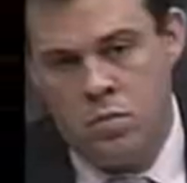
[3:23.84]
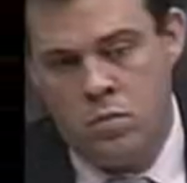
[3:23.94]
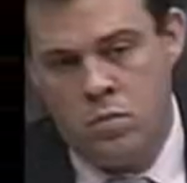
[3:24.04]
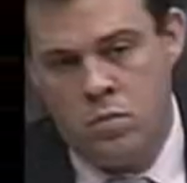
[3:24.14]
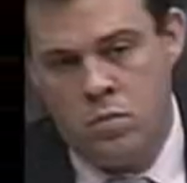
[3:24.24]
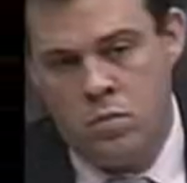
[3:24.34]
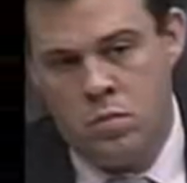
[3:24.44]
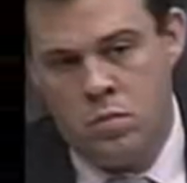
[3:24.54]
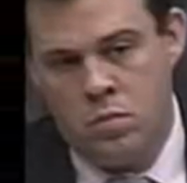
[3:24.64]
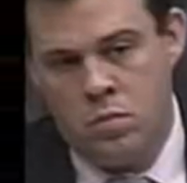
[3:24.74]

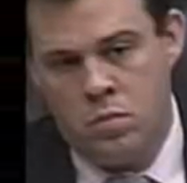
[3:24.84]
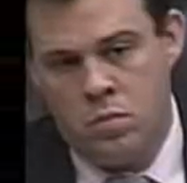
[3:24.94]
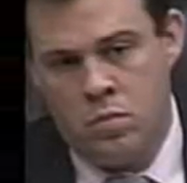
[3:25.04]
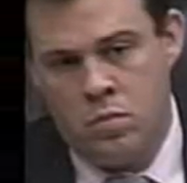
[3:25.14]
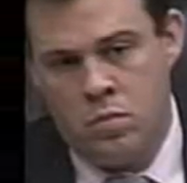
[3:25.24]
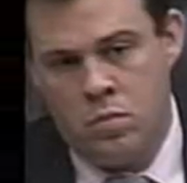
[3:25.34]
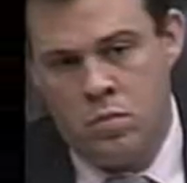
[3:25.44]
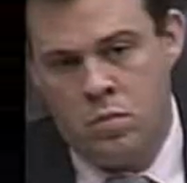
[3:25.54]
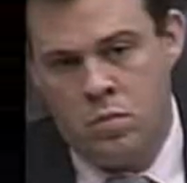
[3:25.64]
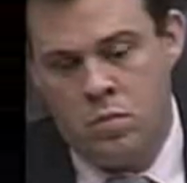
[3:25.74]

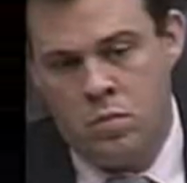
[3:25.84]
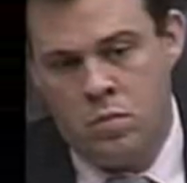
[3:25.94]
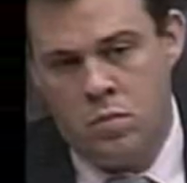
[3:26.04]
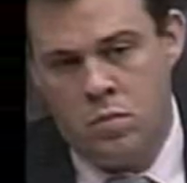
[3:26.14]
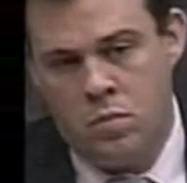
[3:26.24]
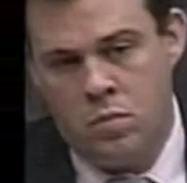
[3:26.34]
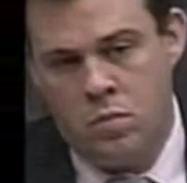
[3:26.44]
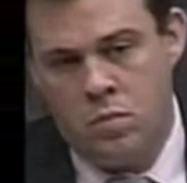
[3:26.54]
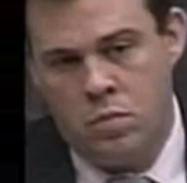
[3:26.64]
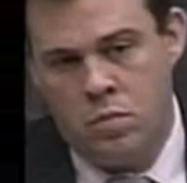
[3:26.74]

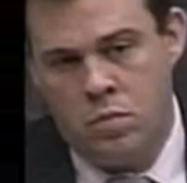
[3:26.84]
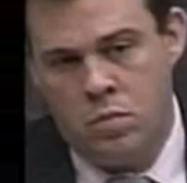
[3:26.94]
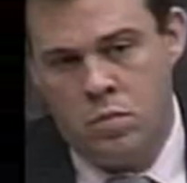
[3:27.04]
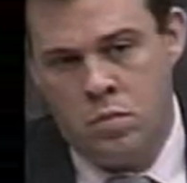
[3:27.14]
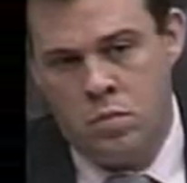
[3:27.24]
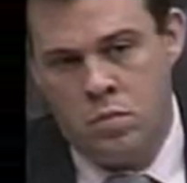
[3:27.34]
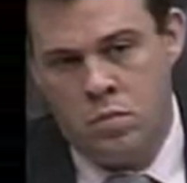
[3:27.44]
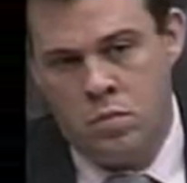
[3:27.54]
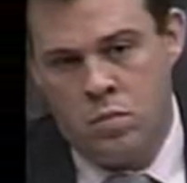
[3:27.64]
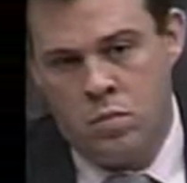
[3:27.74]

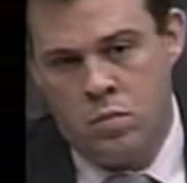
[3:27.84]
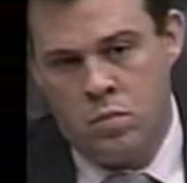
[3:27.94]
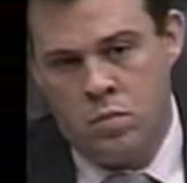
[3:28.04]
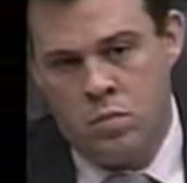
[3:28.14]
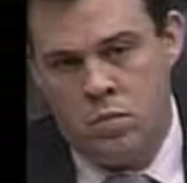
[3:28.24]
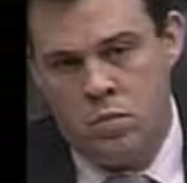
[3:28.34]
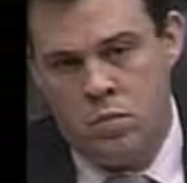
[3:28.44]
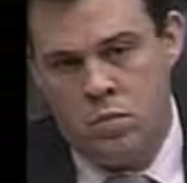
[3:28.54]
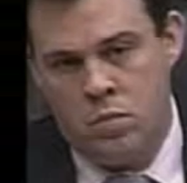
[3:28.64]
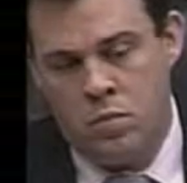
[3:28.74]

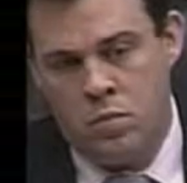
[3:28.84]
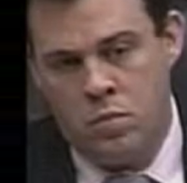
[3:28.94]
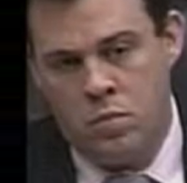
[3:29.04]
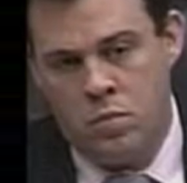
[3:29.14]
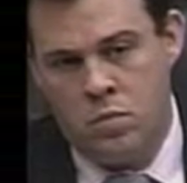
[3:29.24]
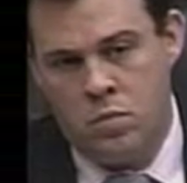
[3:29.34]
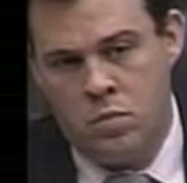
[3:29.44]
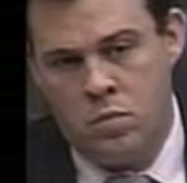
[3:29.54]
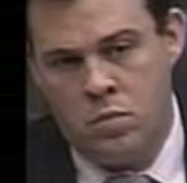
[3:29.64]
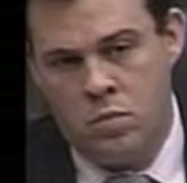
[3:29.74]

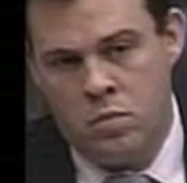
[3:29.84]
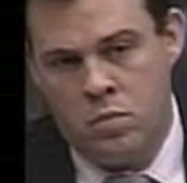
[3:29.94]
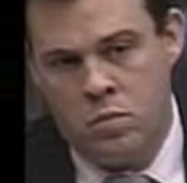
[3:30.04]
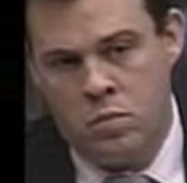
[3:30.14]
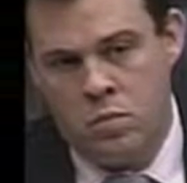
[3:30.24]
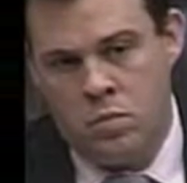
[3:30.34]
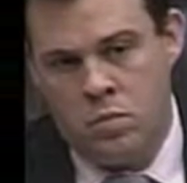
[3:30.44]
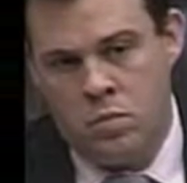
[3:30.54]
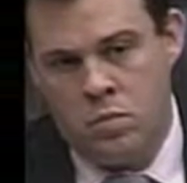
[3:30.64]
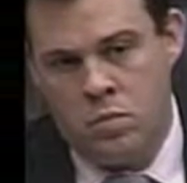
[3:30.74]

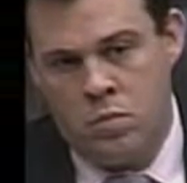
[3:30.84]
No words are spoken by the person on screen.